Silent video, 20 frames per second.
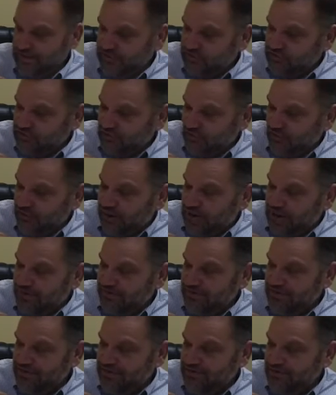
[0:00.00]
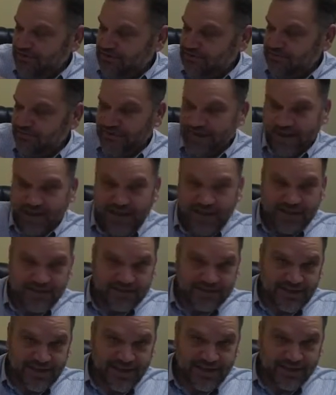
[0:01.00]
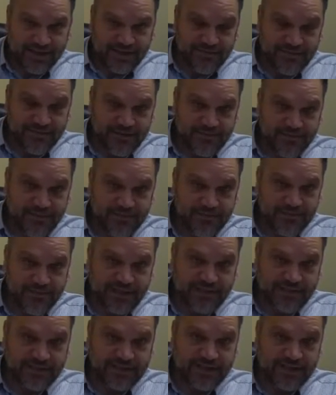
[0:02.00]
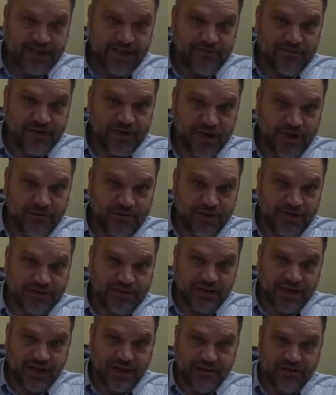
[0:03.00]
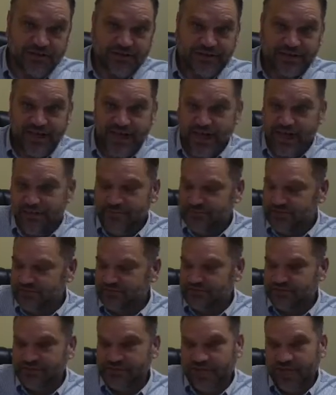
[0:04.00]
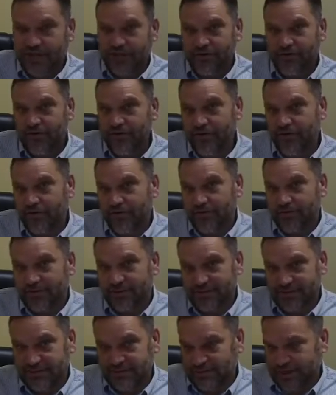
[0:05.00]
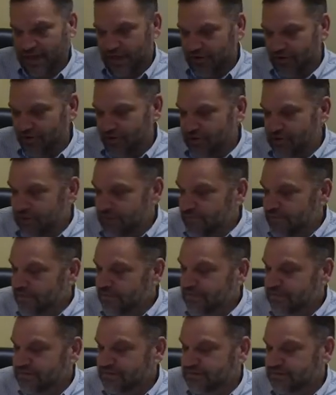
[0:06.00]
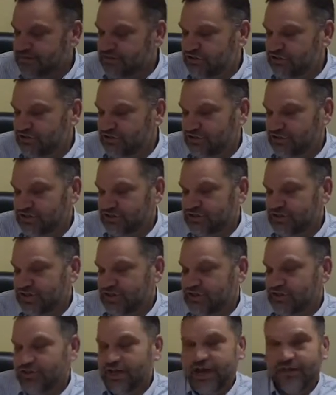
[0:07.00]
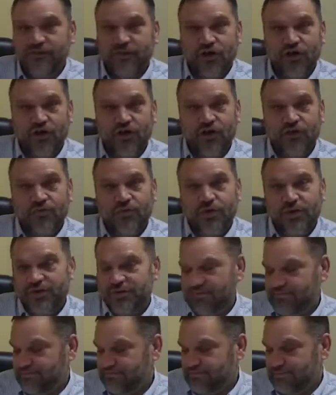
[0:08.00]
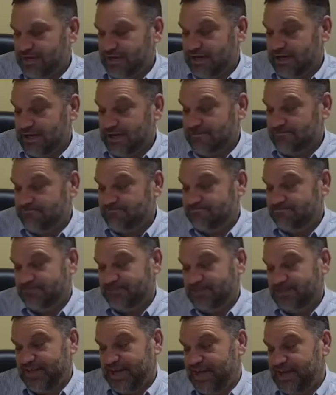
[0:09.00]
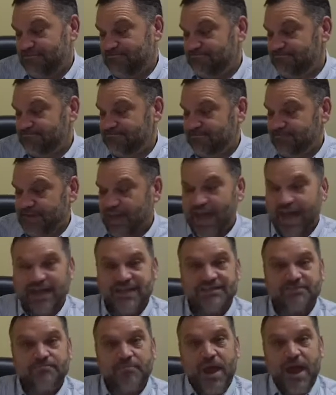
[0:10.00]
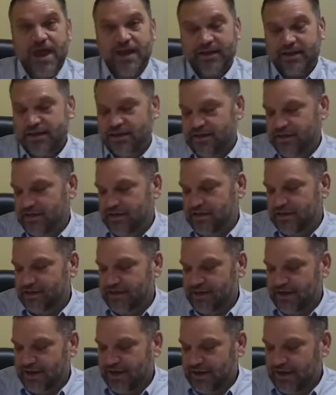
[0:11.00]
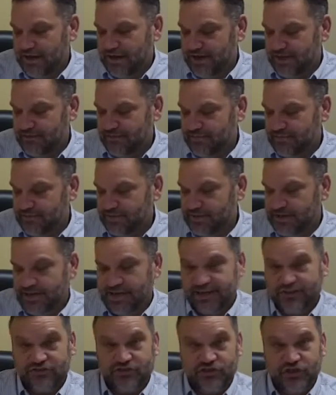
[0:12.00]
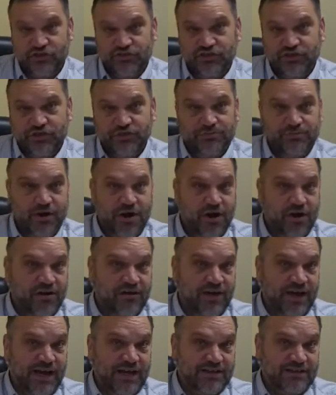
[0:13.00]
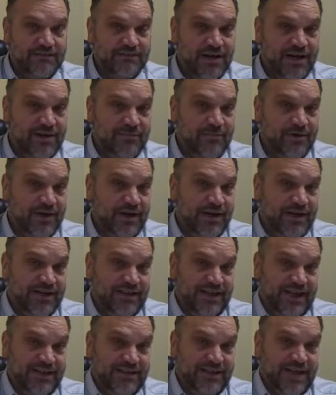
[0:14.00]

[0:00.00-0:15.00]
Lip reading: So what I would do is, if I got the title commitment, basically I would call my seller and say, hey, Mr. Seller or Mrs. Seller, it looks like you have a loan with, say, X bank, and it shows that you borrowed X amount of money at that